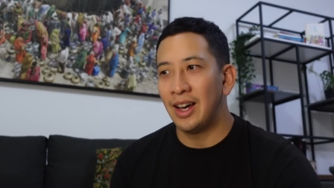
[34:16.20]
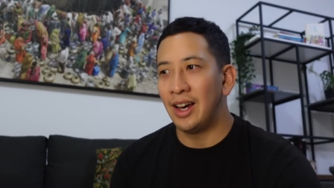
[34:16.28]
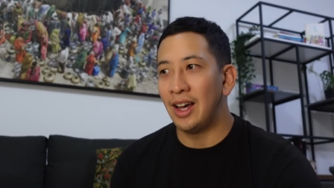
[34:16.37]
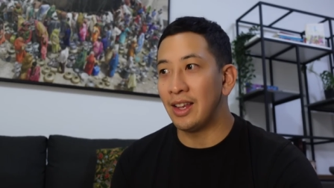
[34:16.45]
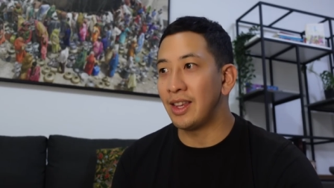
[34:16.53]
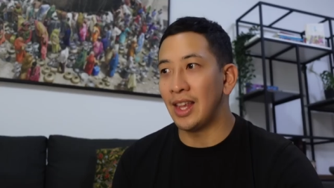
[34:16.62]

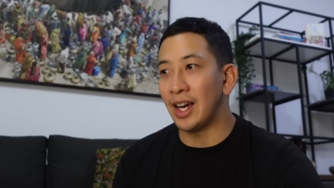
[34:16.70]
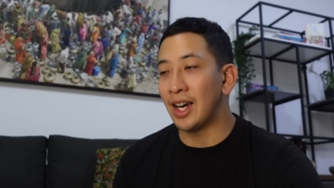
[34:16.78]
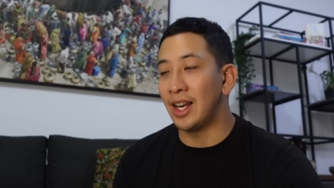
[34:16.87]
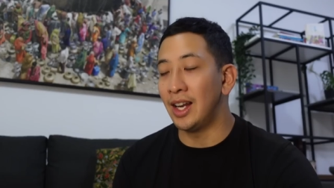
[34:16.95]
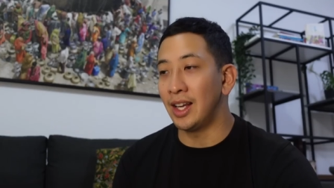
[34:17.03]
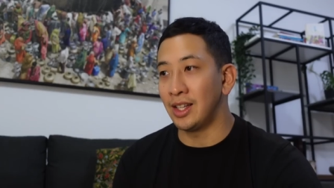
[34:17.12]
And I think that
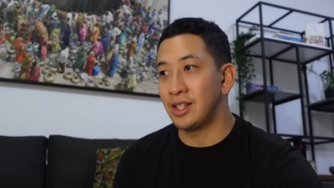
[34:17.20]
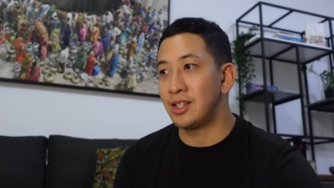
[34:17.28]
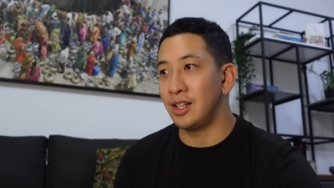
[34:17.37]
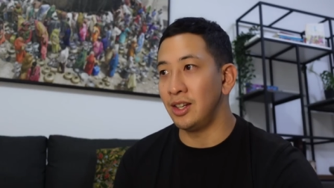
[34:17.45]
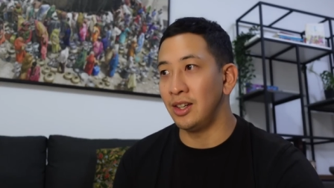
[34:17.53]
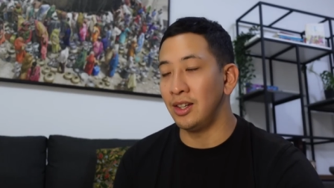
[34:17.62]
kind of links
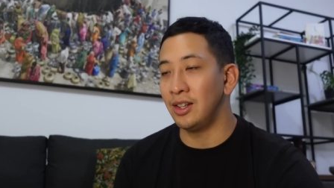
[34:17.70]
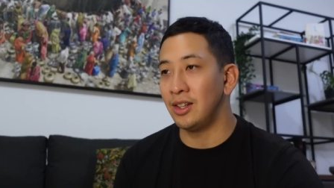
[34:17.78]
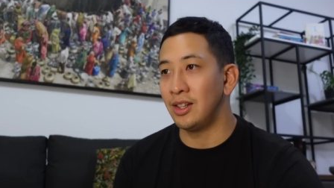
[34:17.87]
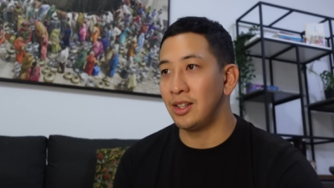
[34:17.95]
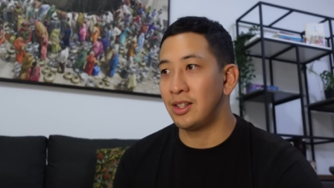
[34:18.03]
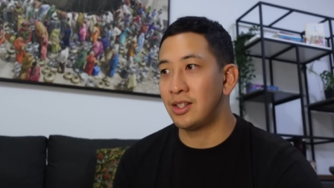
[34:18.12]
to
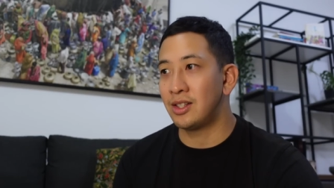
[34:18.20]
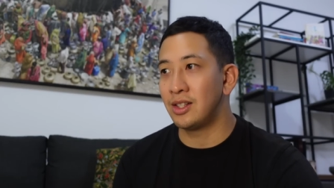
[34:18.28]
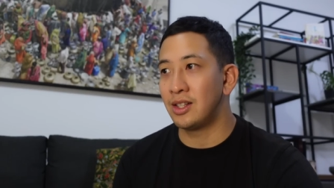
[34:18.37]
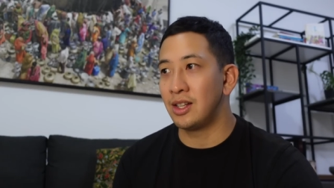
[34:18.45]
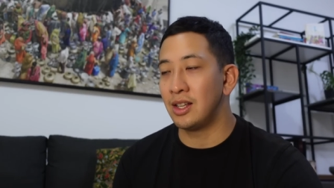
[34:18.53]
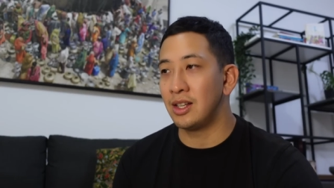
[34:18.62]

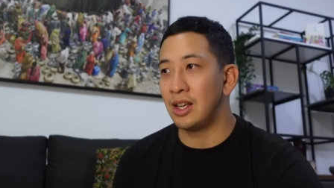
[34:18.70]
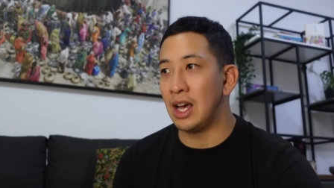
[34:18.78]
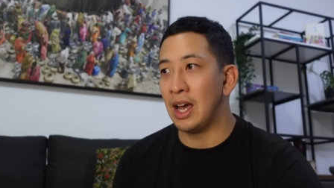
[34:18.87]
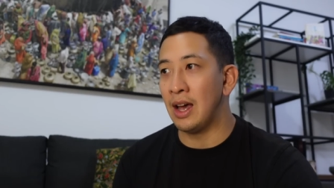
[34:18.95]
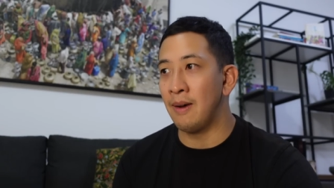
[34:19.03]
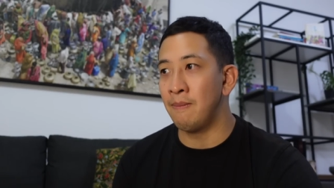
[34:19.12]

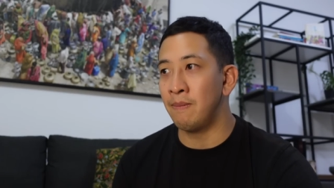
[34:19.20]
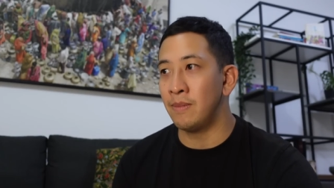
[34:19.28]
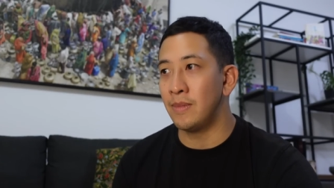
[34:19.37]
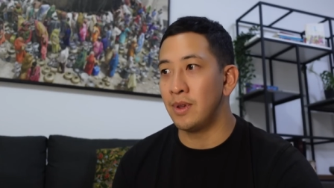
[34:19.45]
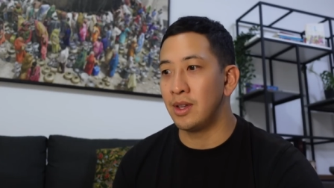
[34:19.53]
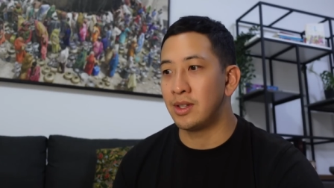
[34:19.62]
um,
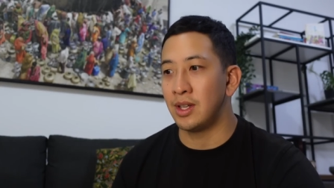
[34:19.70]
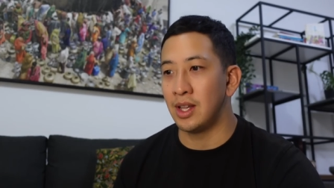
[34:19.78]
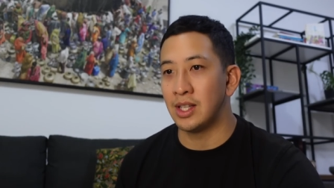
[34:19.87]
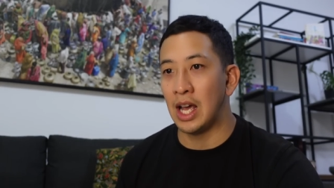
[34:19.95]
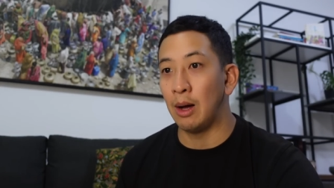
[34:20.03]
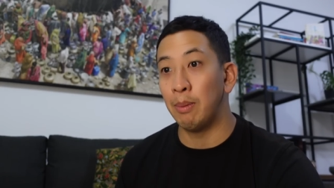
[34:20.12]
to
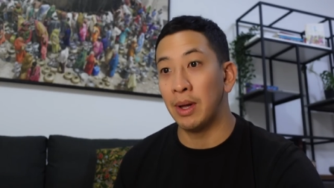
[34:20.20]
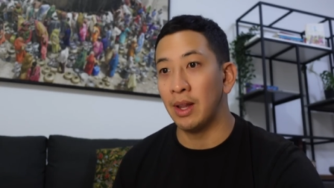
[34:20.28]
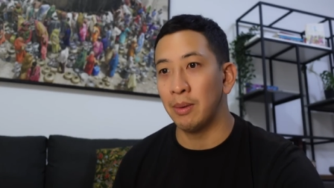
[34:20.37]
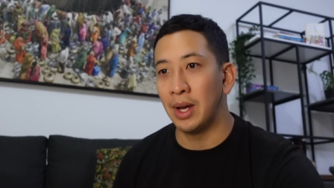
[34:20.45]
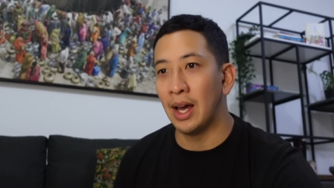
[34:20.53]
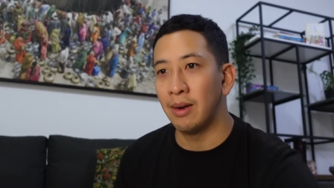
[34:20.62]
this helper that
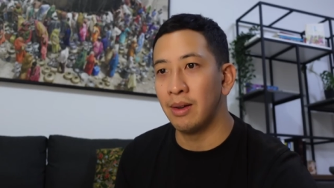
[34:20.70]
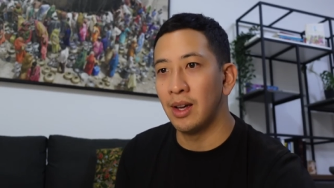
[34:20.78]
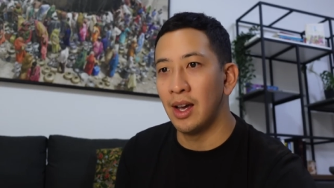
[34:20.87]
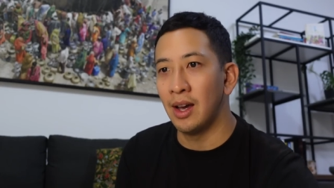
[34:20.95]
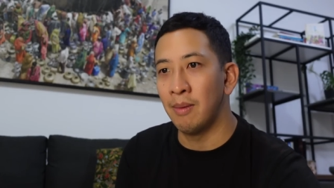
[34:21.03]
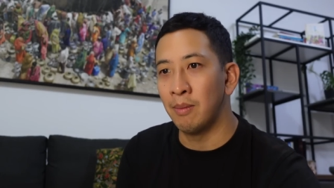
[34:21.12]
we had
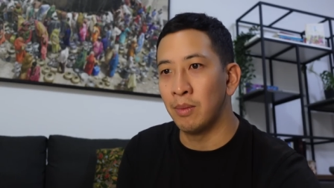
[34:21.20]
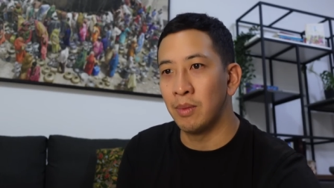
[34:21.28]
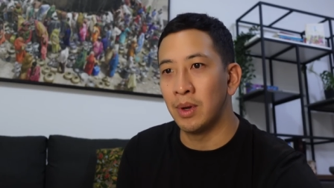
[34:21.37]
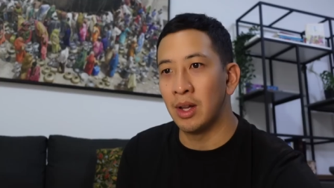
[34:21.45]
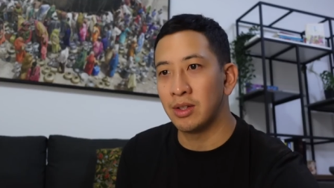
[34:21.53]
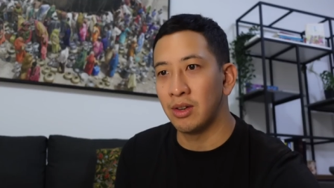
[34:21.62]
um,
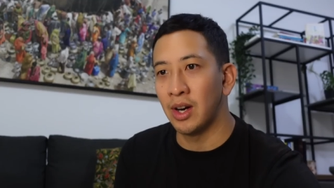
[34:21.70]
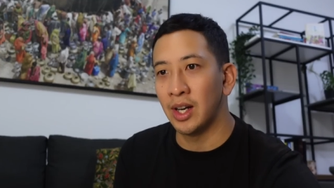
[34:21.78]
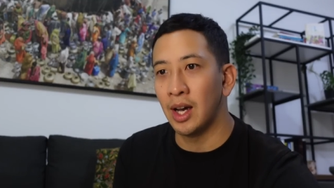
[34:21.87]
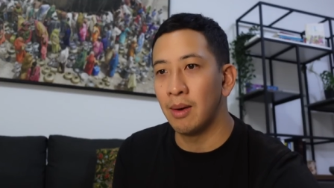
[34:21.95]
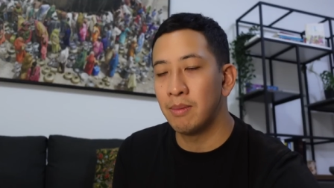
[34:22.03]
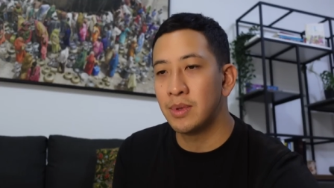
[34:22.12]
when I was growing up.